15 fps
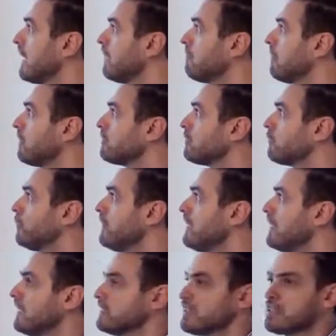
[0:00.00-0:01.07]
about
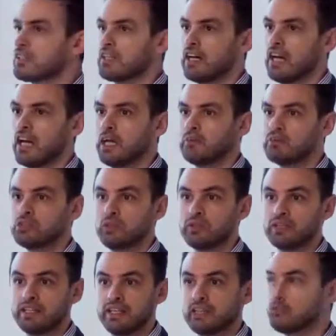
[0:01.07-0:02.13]
300 times, so
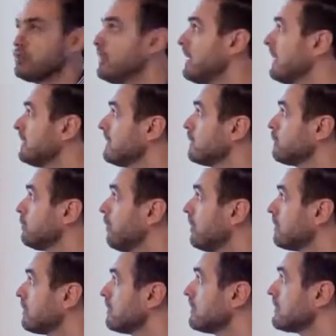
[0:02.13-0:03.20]
it takes 300
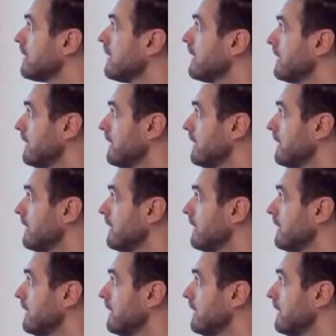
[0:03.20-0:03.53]
photons